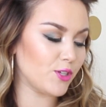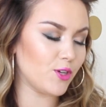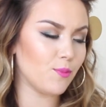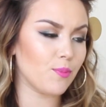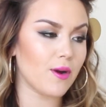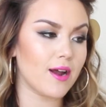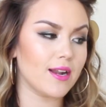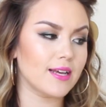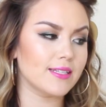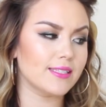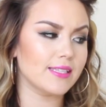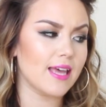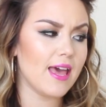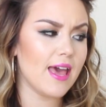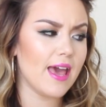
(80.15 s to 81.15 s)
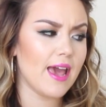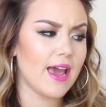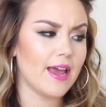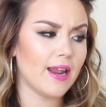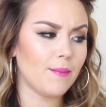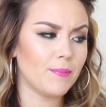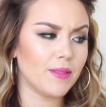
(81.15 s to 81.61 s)
two products,
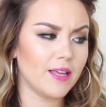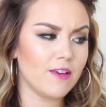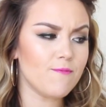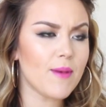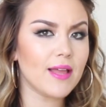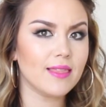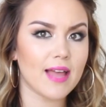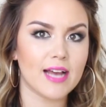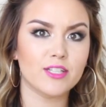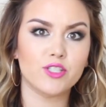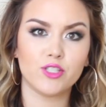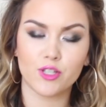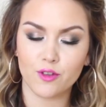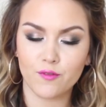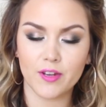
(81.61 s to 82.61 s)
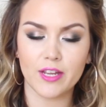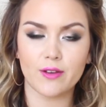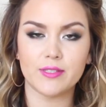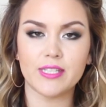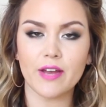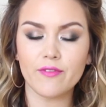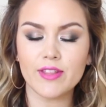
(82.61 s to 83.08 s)
and I believe my last two
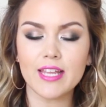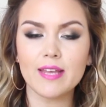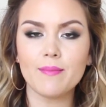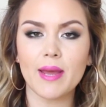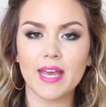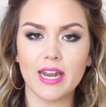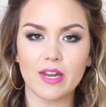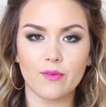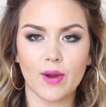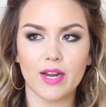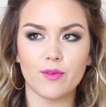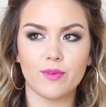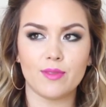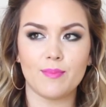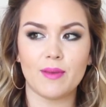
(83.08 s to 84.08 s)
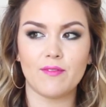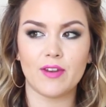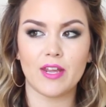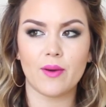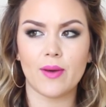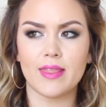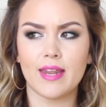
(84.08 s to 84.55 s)
videos, definitely my getting ready with me
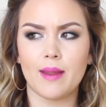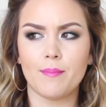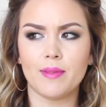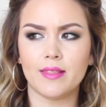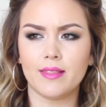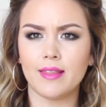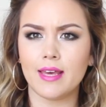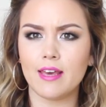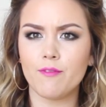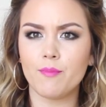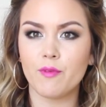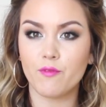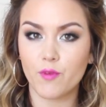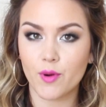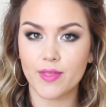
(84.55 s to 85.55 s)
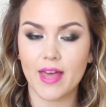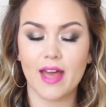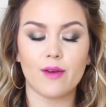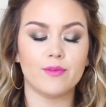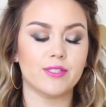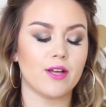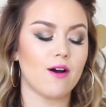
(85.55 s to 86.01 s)
video, and then I believe before
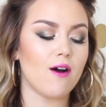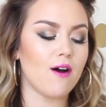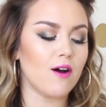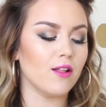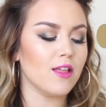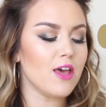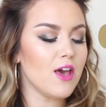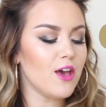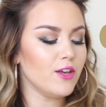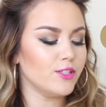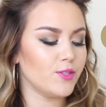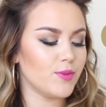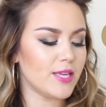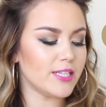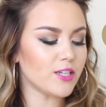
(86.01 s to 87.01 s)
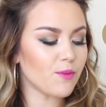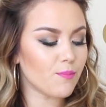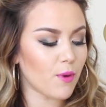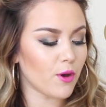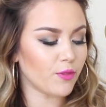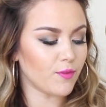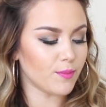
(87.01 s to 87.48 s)
that it was a haul. So these are
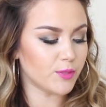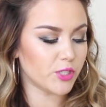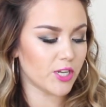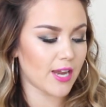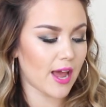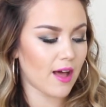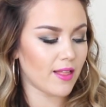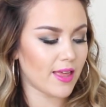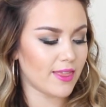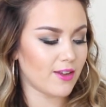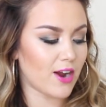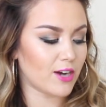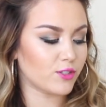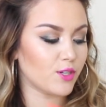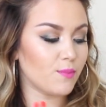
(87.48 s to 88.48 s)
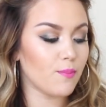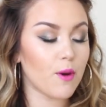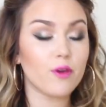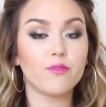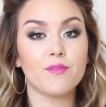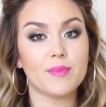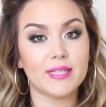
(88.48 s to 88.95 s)
both from Chanel, and they're actually
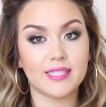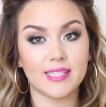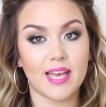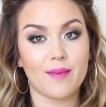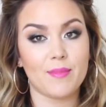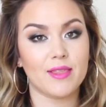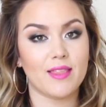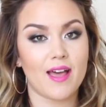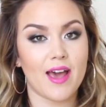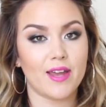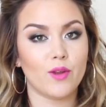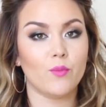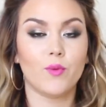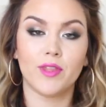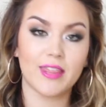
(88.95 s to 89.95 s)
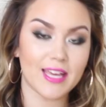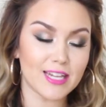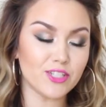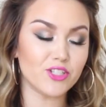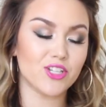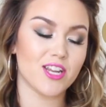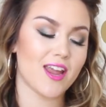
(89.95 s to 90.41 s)
both from the same line
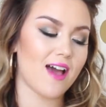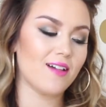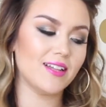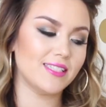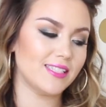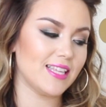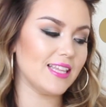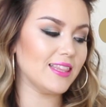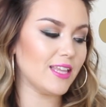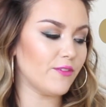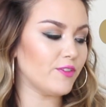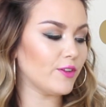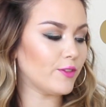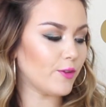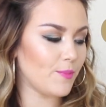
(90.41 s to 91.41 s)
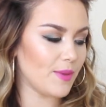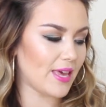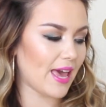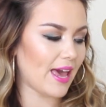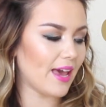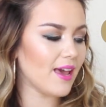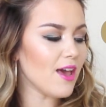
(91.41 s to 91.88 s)
within Chanel. It's the Lift
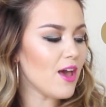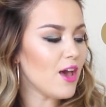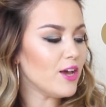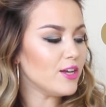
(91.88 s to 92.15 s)
Lumiere.